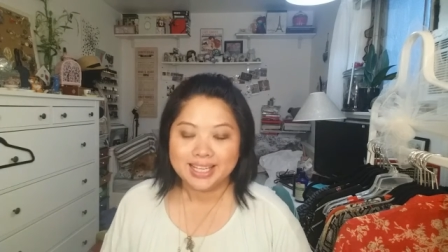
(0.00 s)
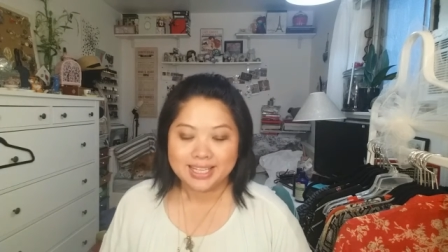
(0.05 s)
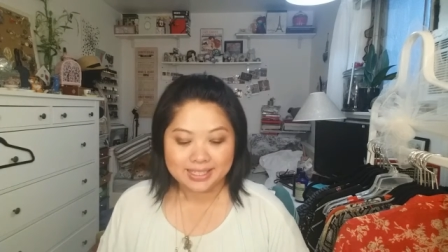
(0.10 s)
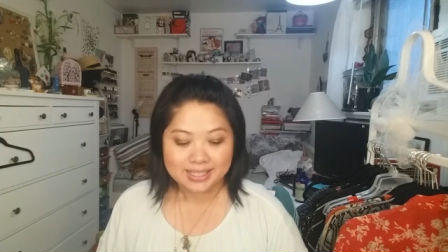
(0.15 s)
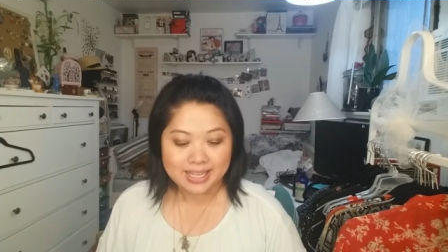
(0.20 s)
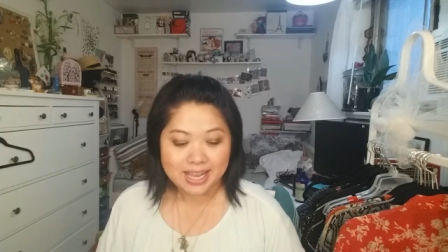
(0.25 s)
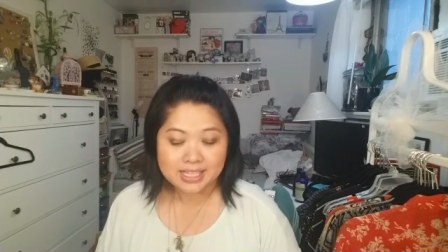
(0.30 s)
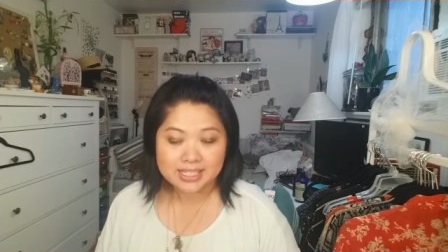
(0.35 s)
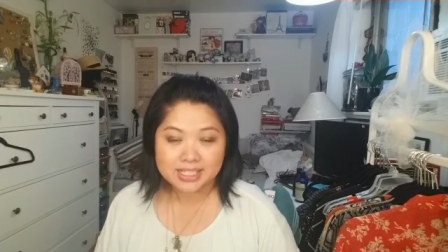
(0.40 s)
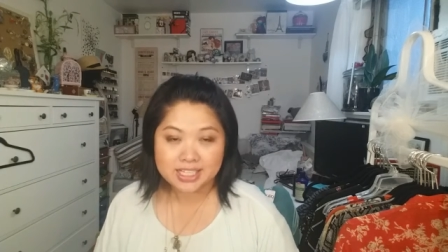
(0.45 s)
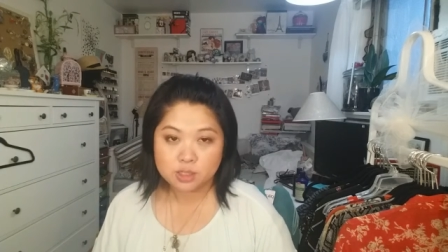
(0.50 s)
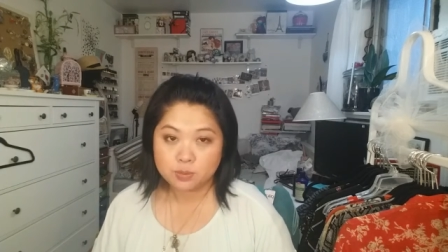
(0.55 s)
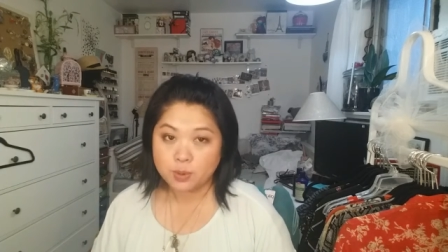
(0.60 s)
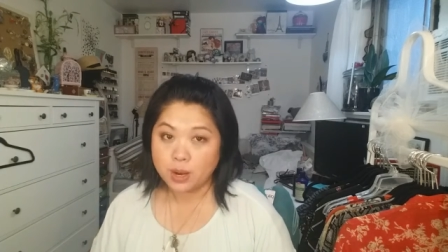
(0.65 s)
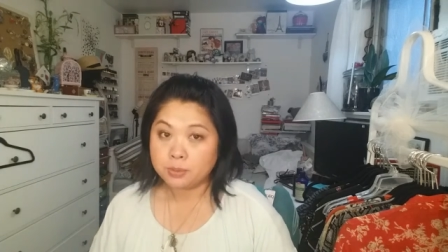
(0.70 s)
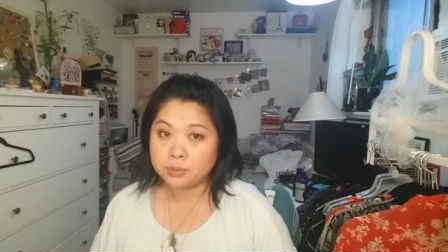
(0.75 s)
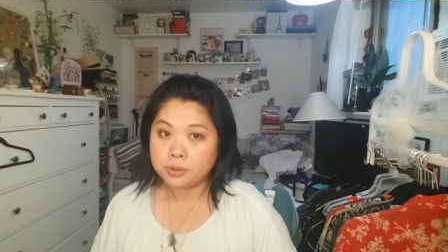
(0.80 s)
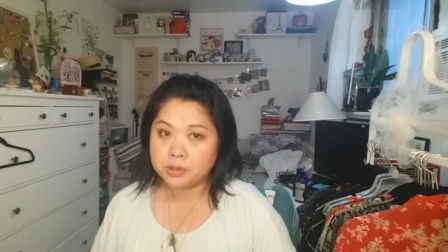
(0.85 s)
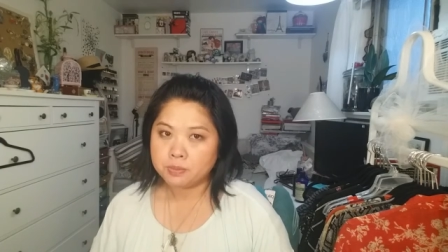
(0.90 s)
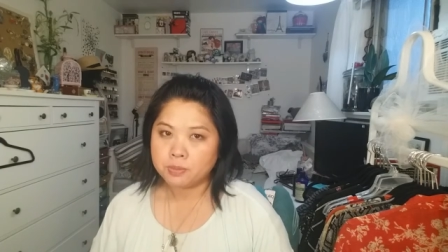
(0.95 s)
Next is
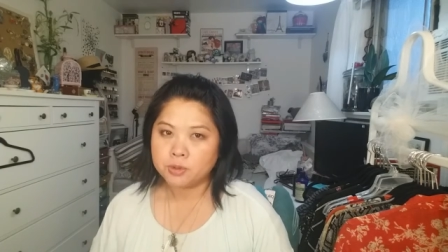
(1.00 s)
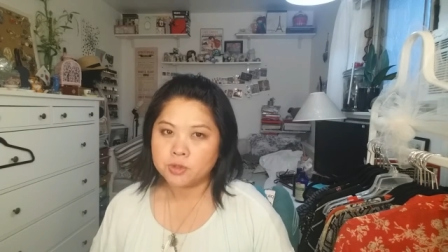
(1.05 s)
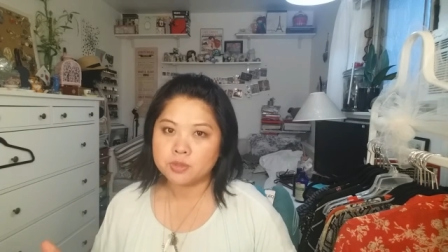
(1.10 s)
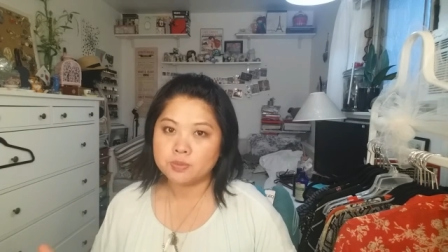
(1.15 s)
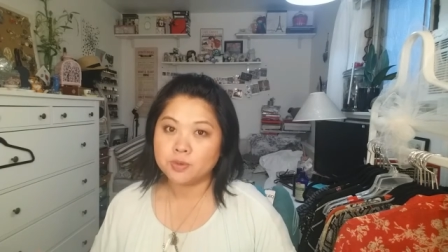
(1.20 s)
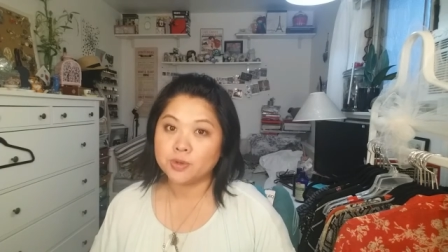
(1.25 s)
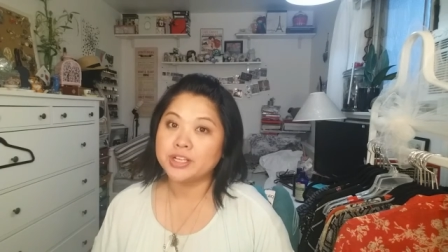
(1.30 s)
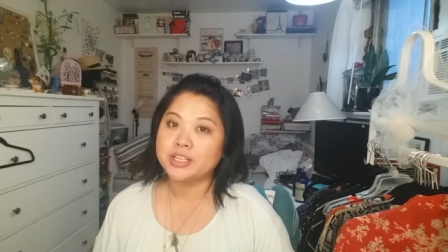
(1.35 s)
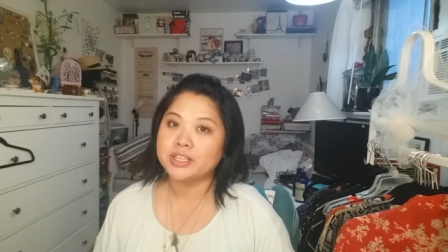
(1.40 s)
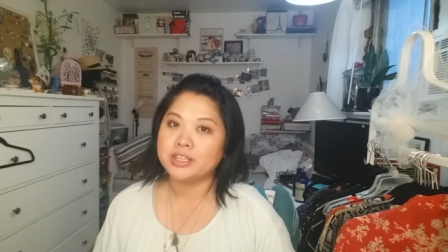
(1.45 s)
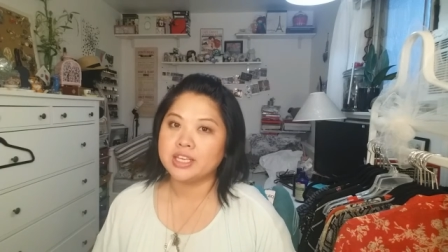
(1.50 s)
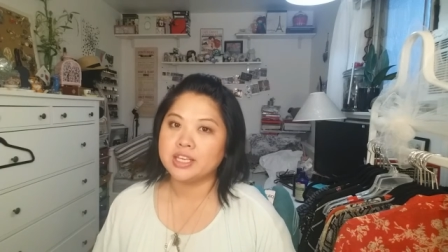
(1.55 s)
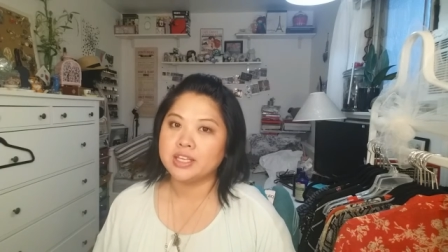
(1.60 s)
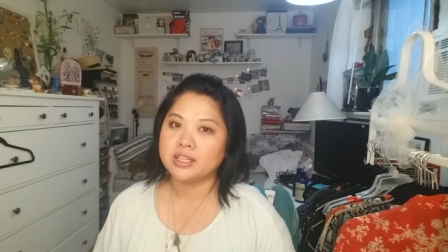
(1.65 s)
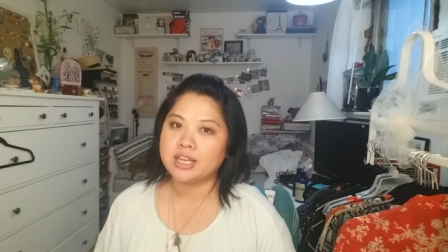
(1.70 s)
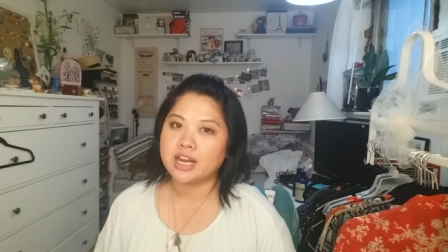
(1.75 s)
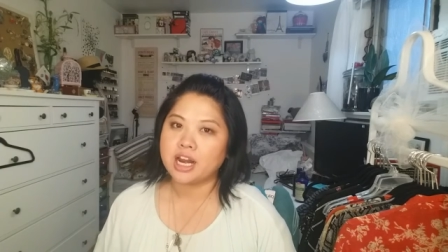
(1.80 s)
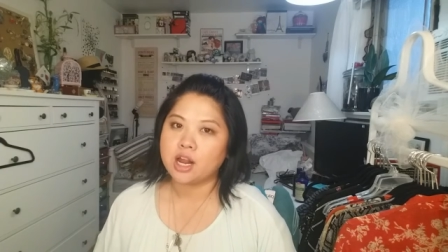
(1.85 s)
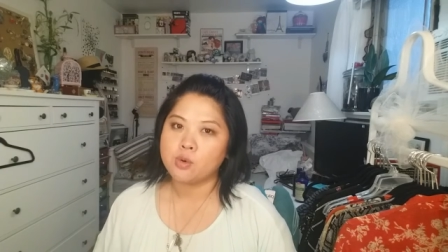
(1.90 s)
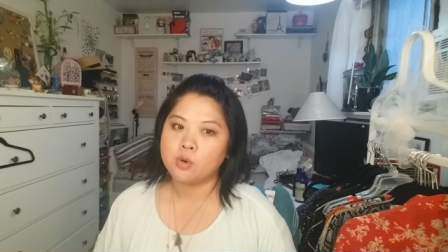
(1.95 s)
probably the most important thing
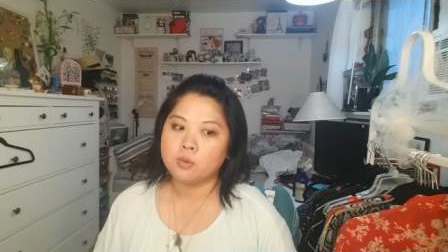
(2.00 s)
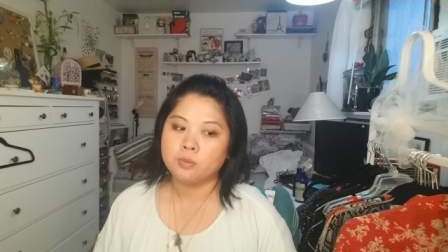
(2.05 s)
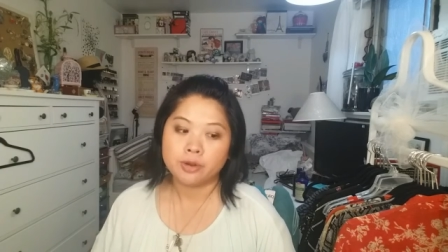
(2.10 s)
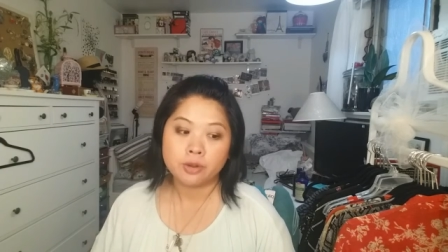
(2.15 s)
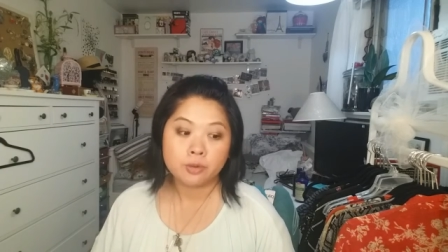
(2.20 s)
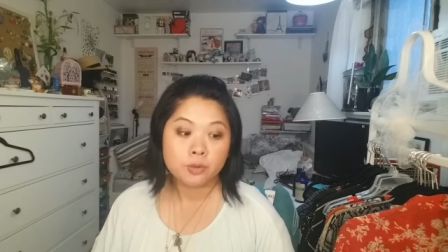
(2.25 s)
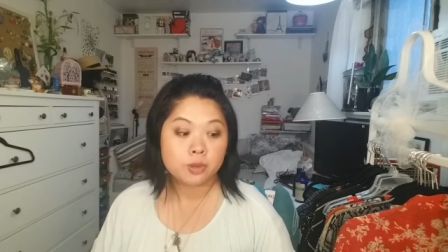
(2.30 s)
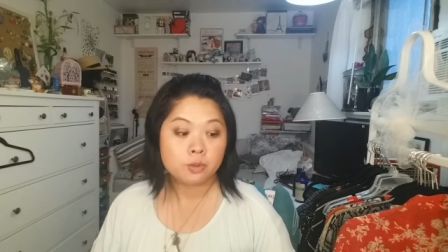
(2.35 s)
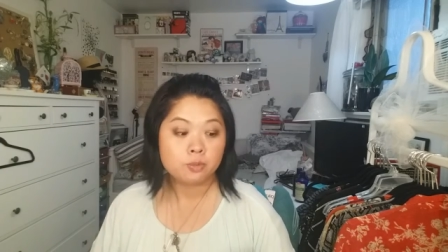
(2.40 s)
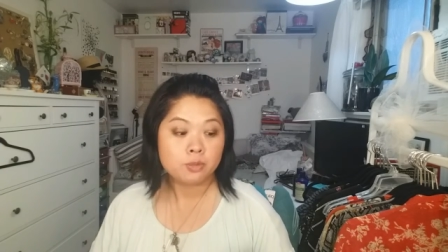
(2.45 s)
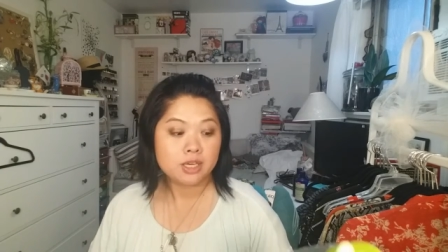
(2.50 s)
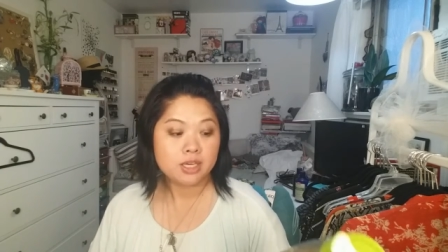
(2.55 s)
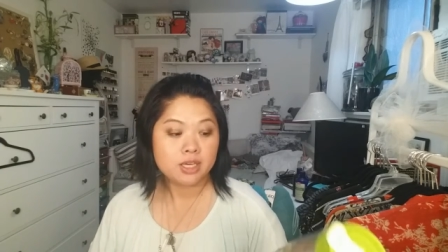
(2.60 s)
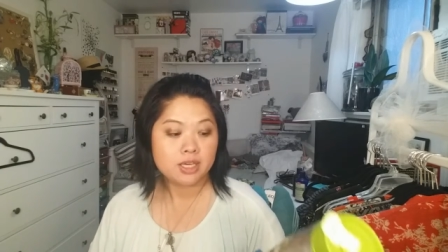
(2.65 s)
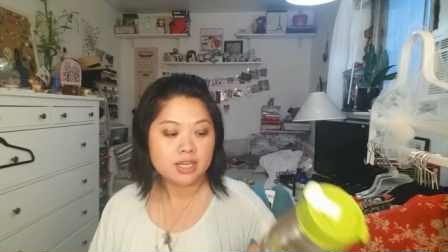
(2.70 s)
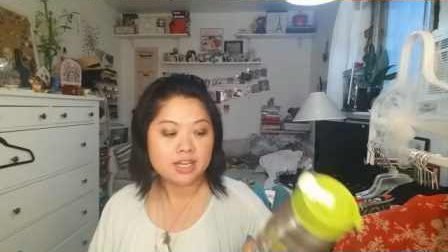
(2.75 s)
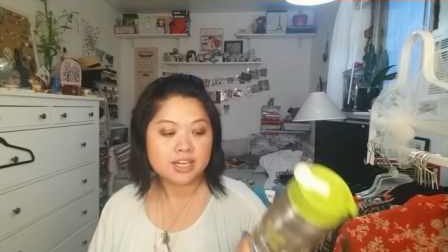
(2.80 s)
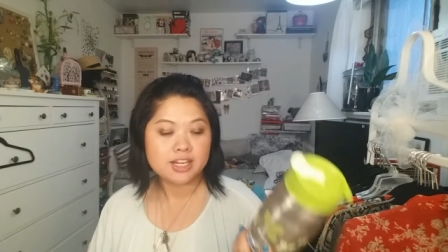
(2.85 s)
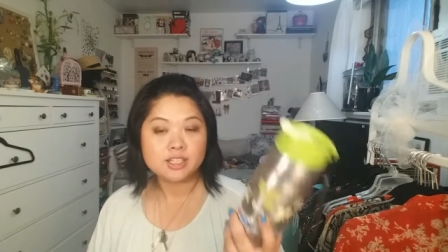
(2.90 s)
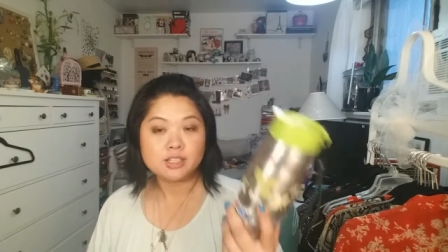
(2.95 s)
that I will bring with me.
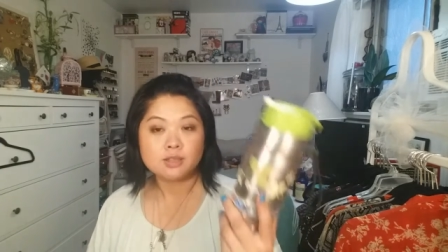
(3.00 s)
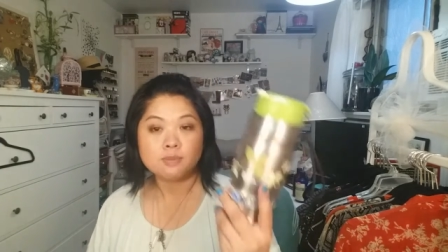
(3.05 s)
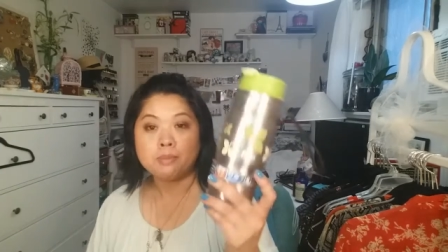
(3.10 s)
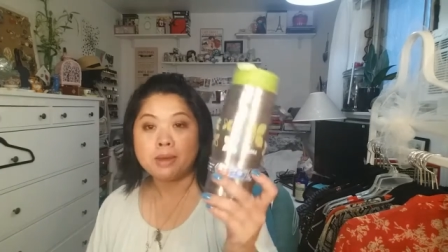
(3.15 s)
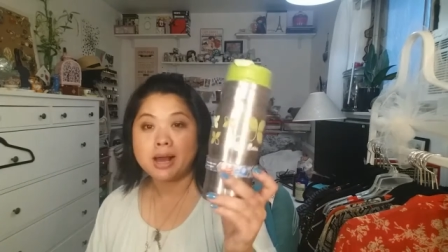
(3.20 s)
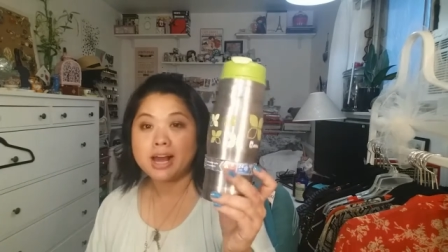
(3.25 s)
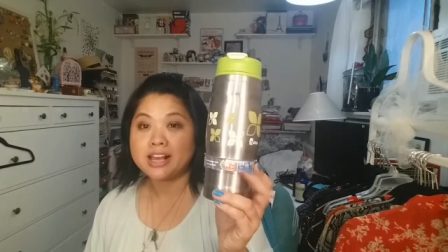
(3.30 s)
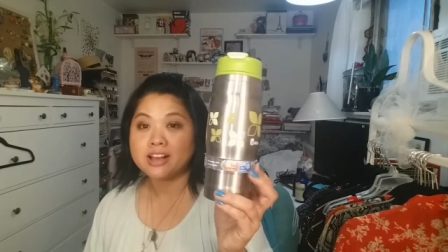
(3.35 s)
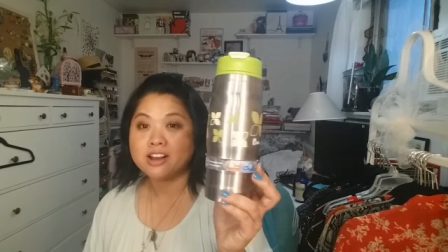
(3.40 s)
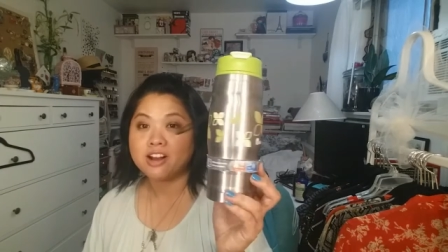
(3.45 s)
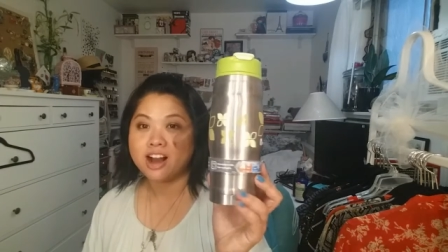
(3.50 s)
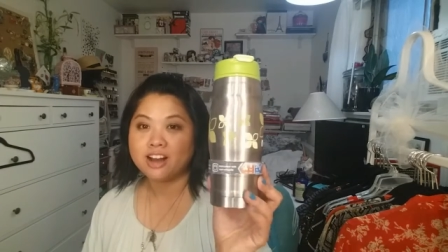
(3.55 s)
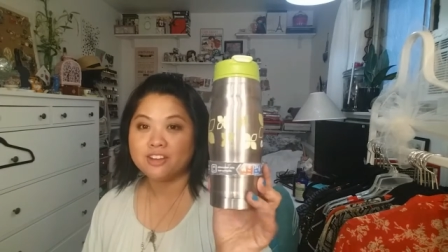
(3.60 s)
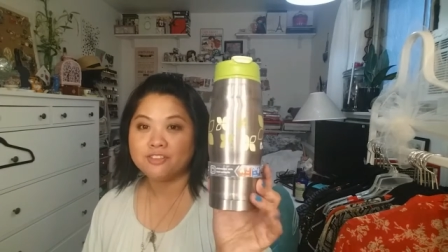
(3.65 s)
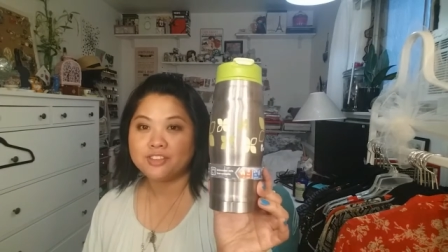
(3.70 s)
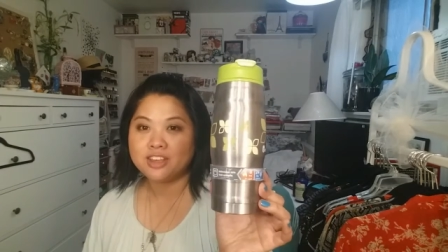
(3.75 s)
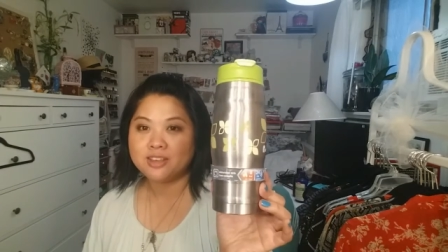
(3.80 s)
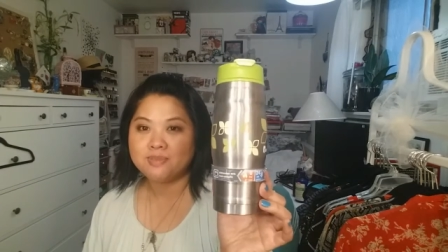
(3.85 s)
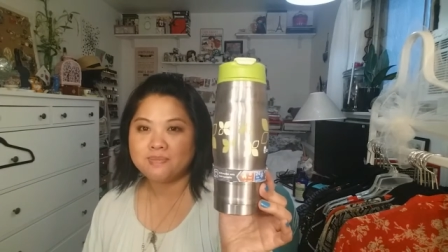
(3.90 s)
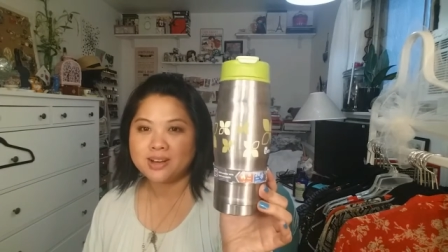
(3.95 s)
It is my
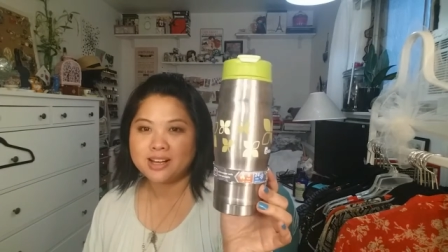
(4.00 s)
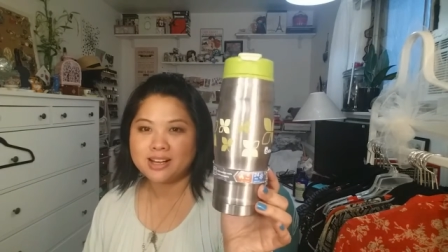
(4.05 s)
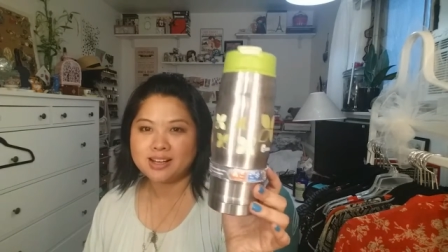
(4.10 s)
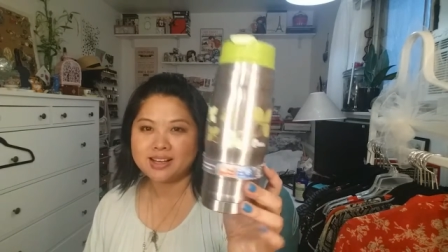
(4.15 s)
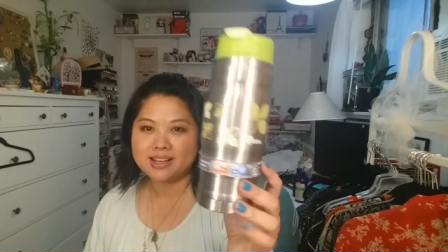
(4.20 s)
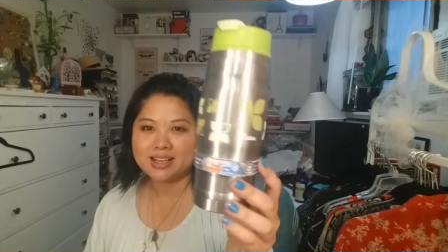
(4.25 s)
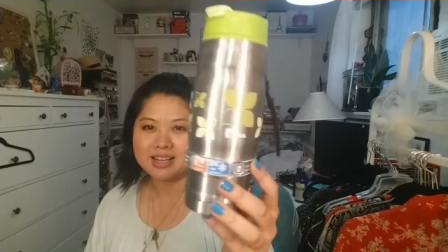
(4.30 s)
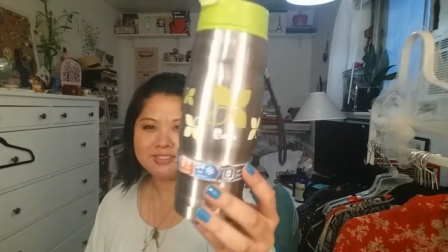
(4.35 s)
coffee mug.